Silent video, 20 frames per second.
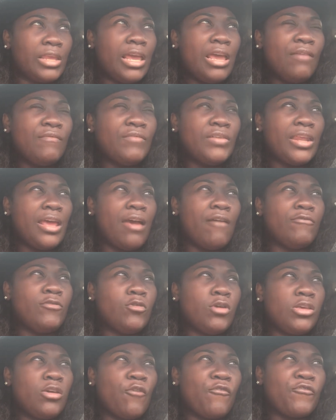Even if
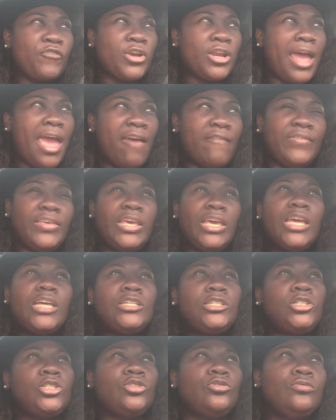you and your friend are having
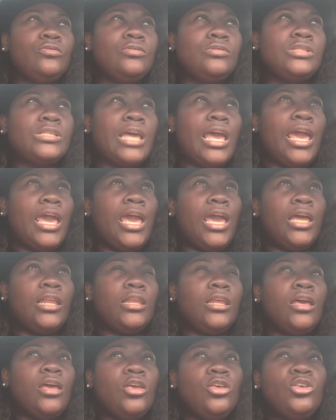issues
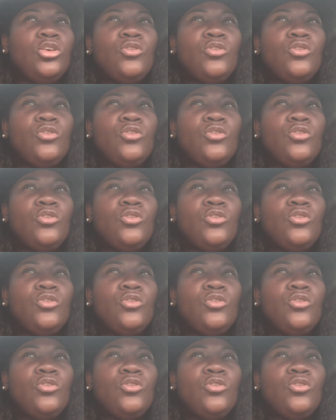and